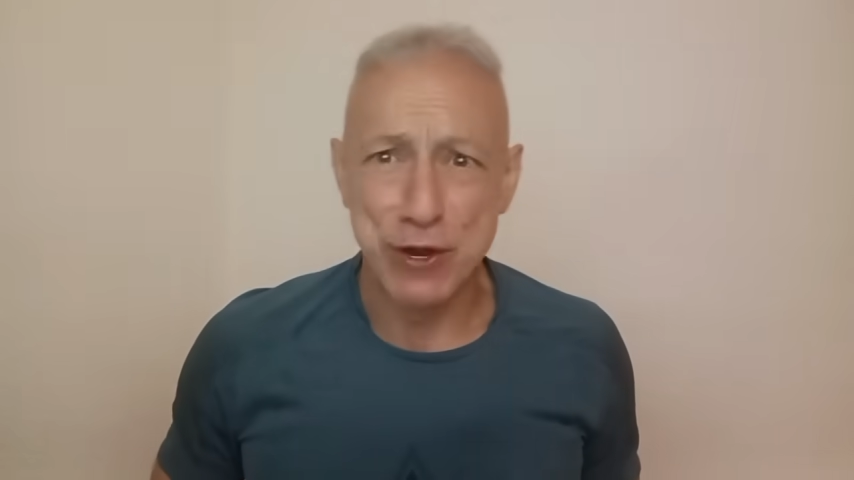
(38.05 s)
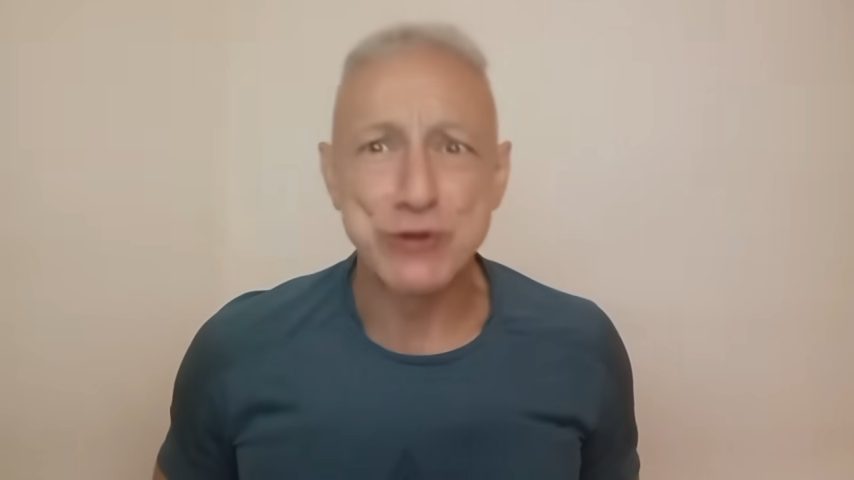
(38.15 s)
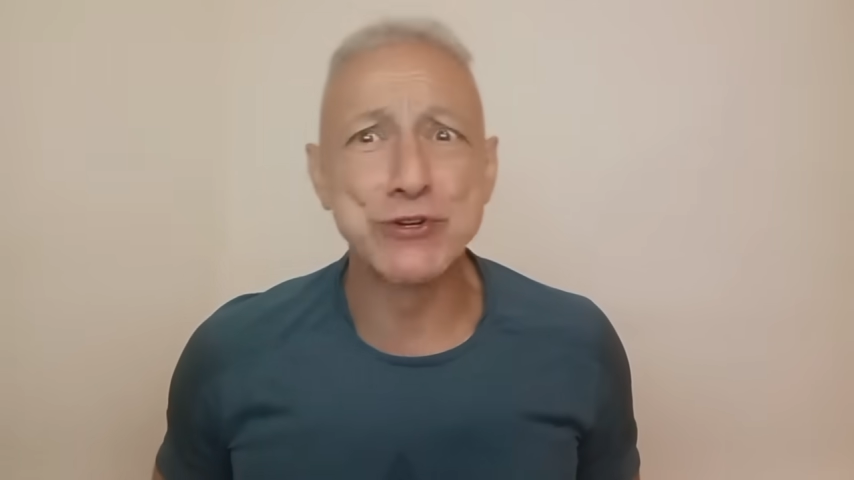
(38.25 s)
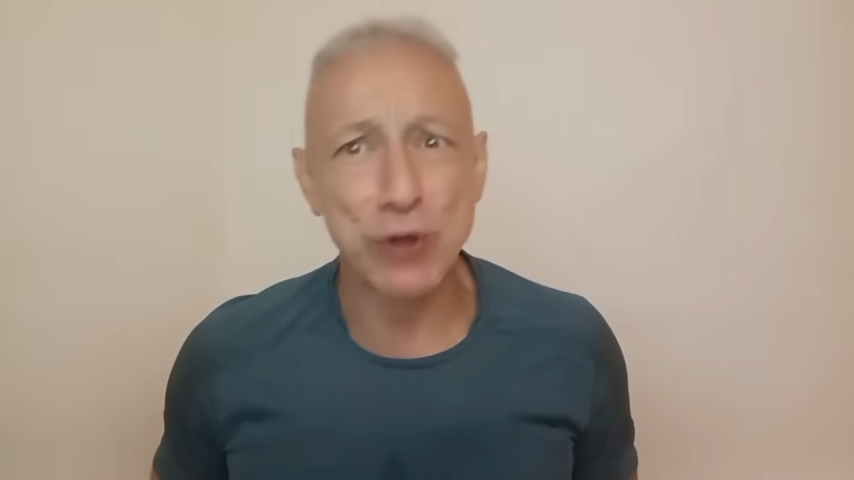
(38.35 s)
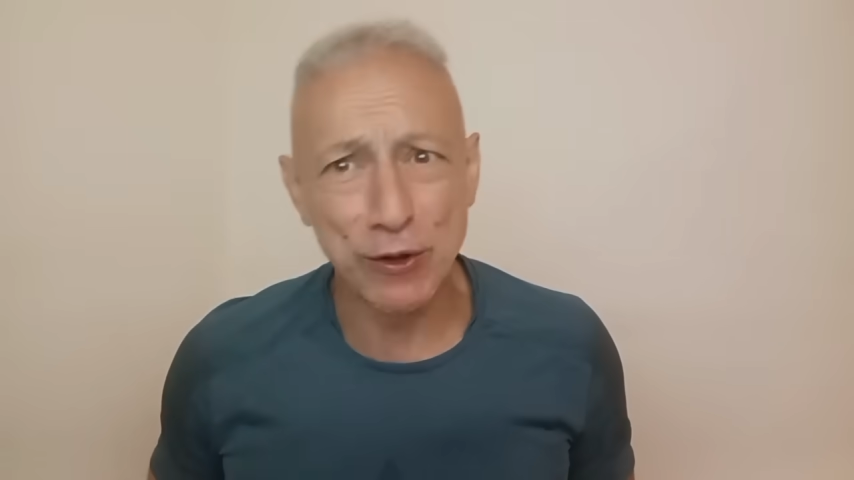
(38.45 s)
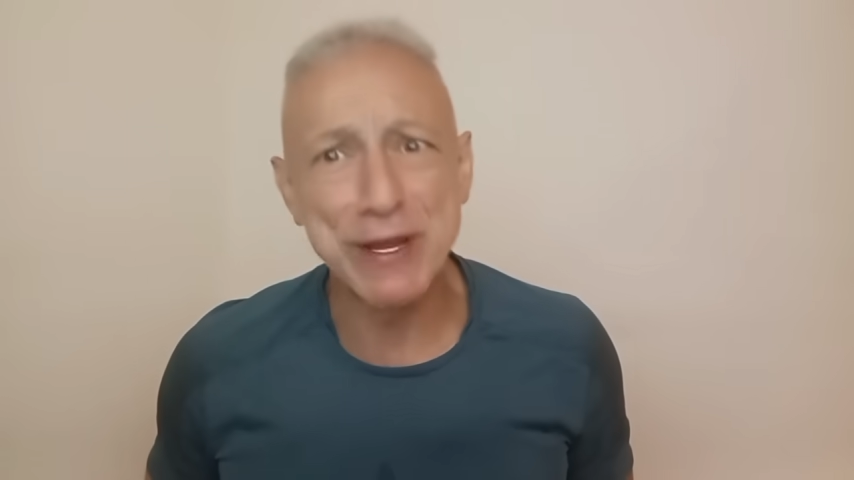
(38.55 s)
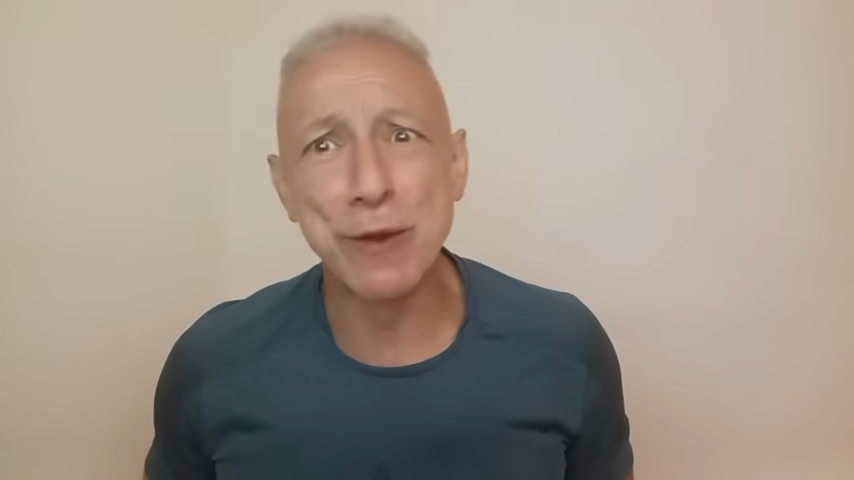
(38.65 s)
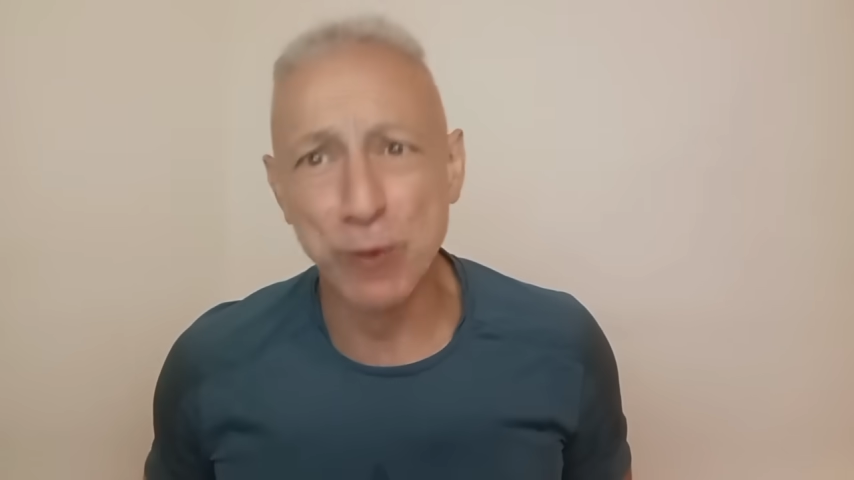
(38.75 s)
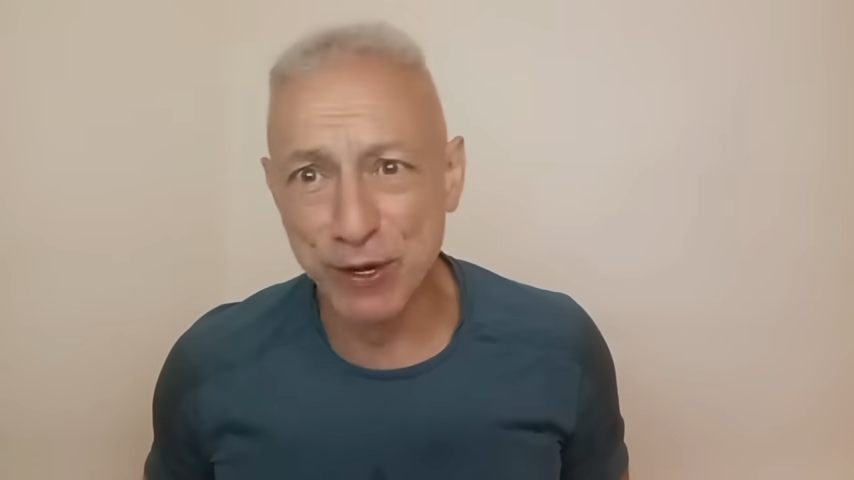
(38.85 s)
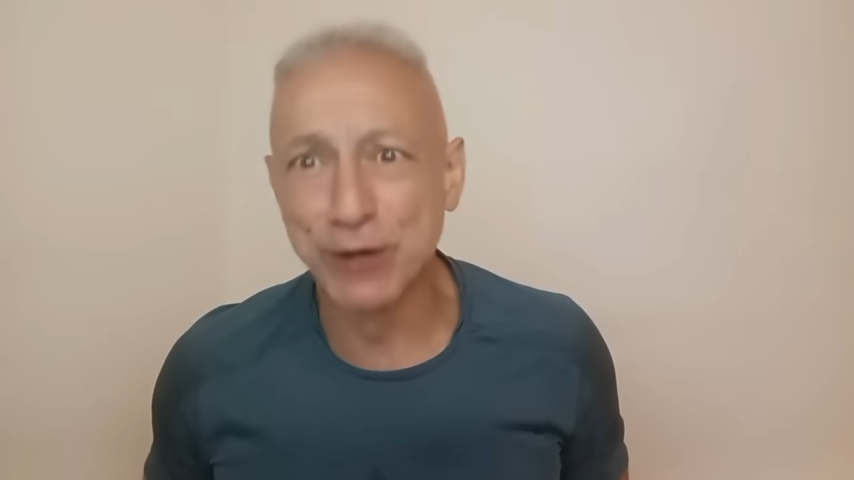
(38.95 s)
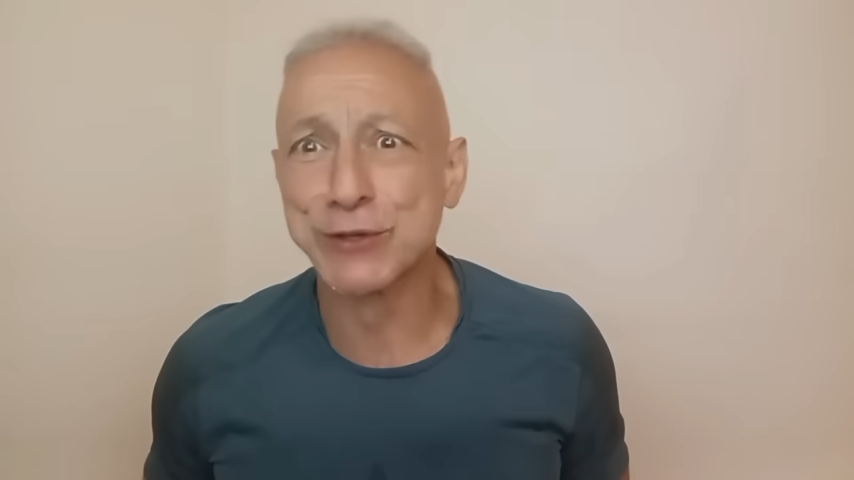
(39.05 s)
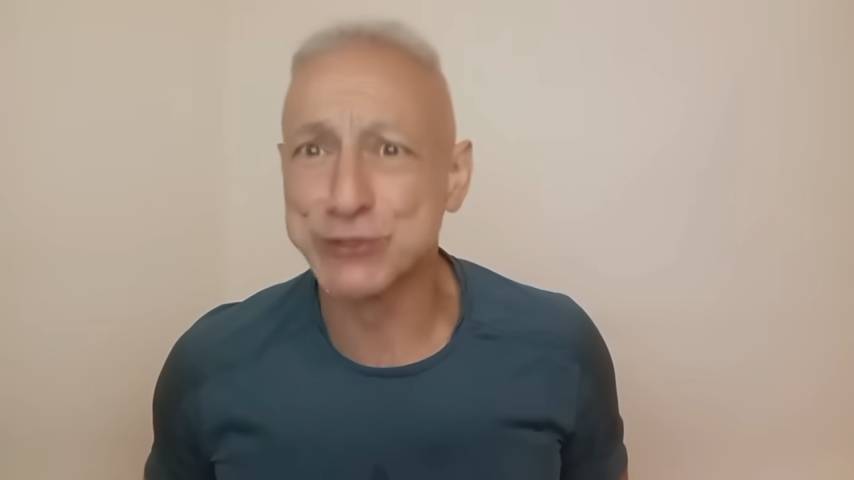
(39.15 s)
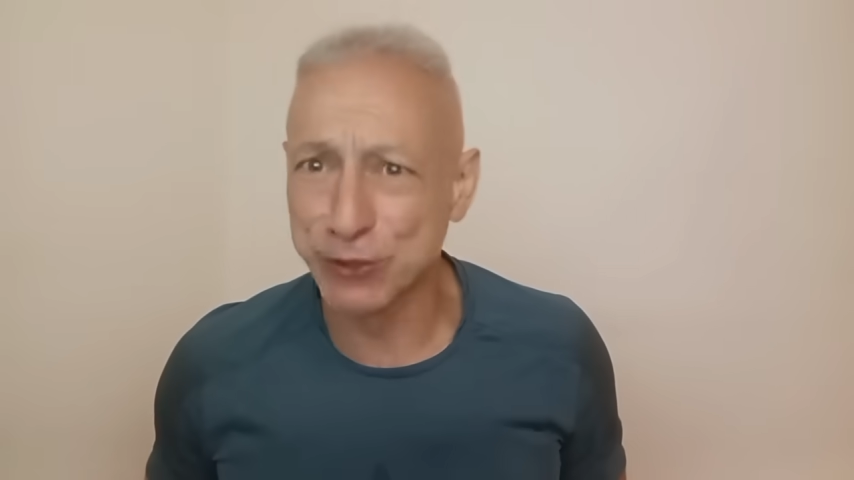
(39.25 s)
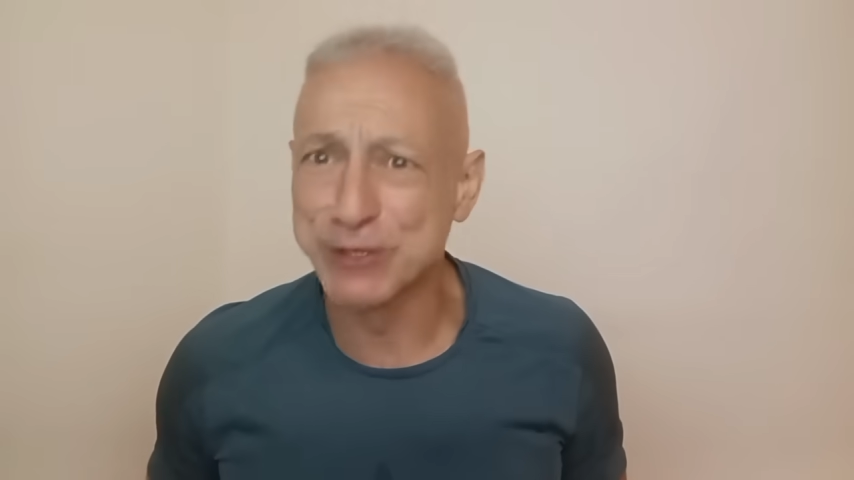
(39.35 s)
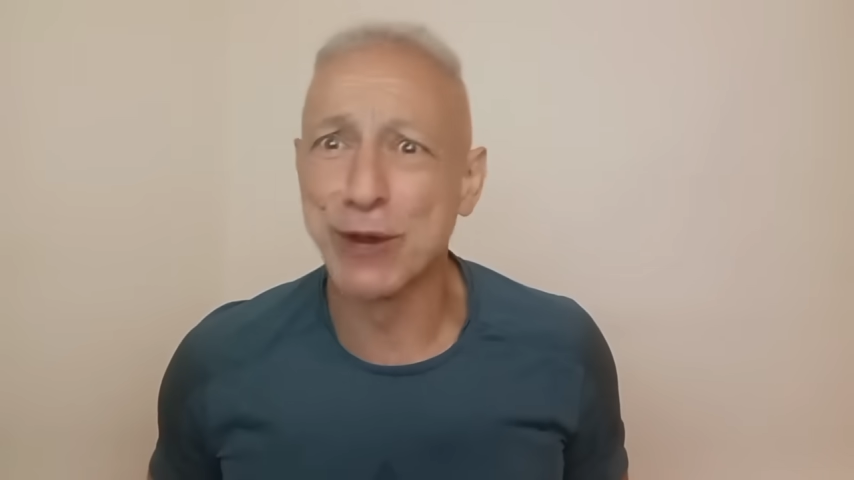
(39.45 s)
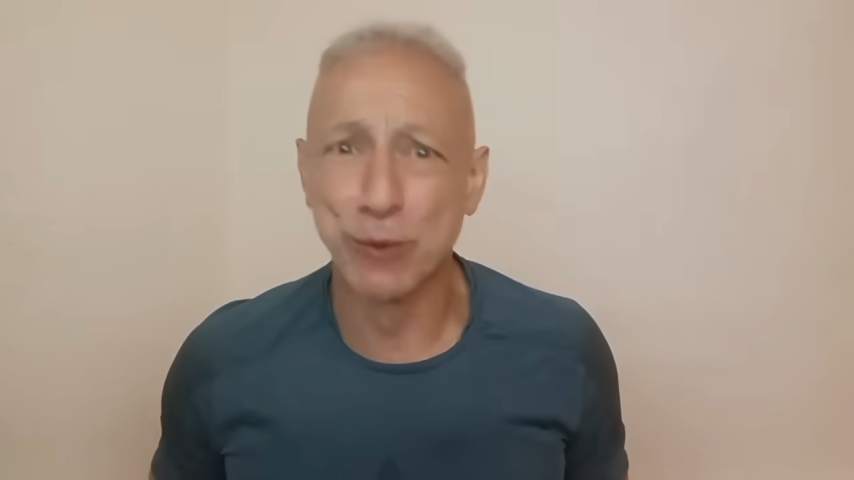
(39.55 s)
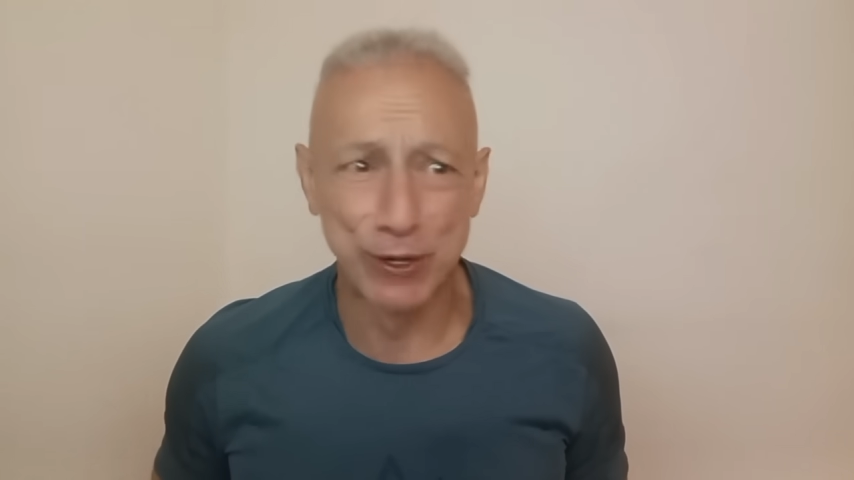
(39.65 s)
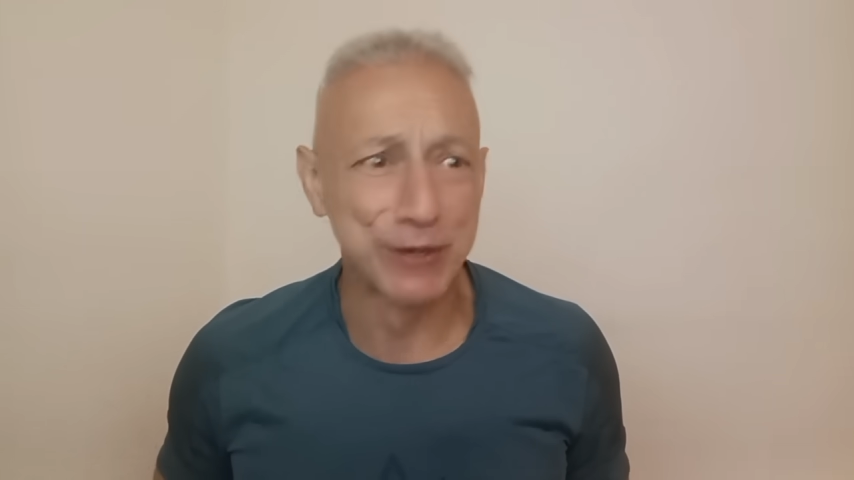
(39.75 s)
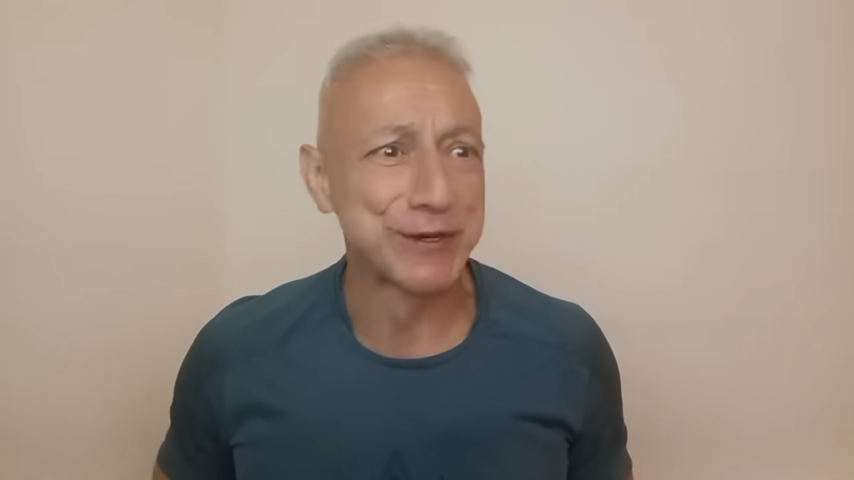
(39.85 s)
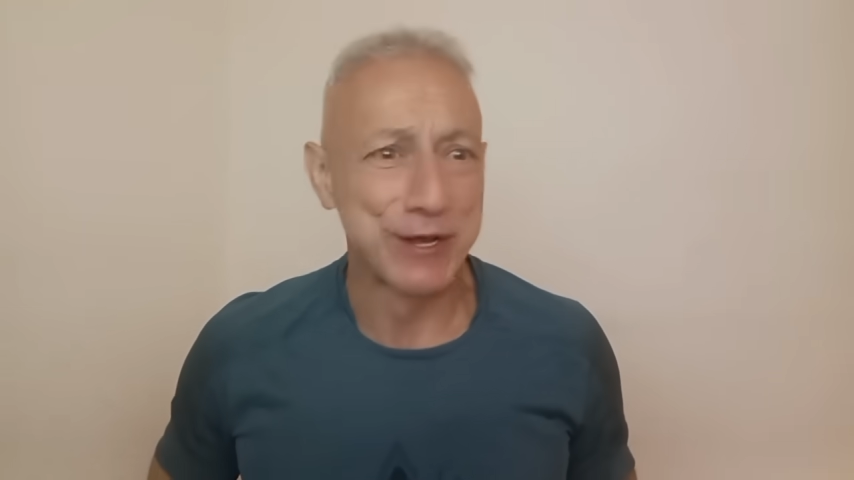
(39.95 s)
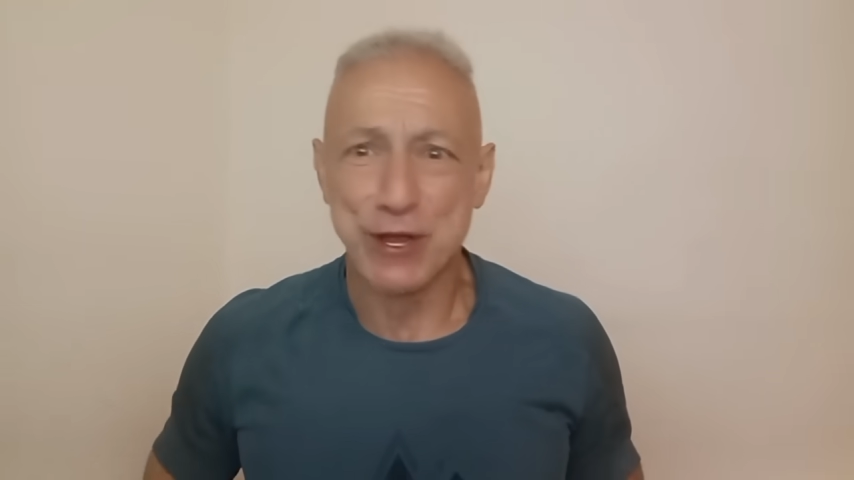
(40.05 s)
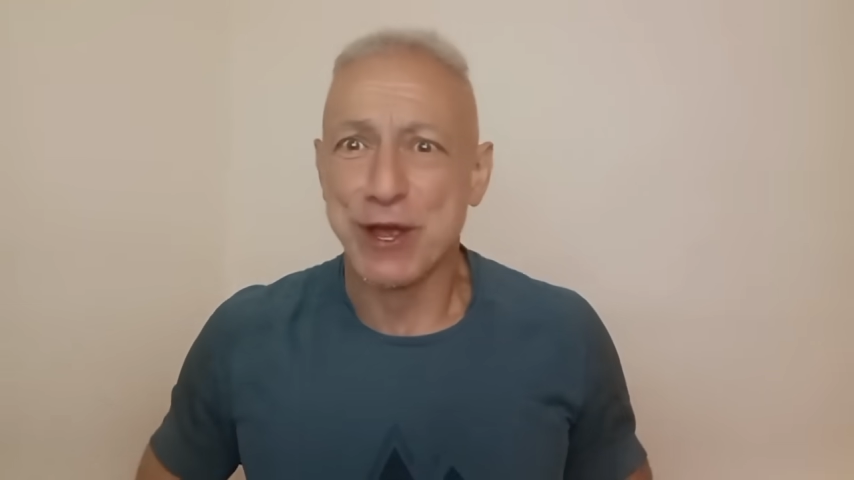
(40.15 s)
Sure, they will. Sure, they will.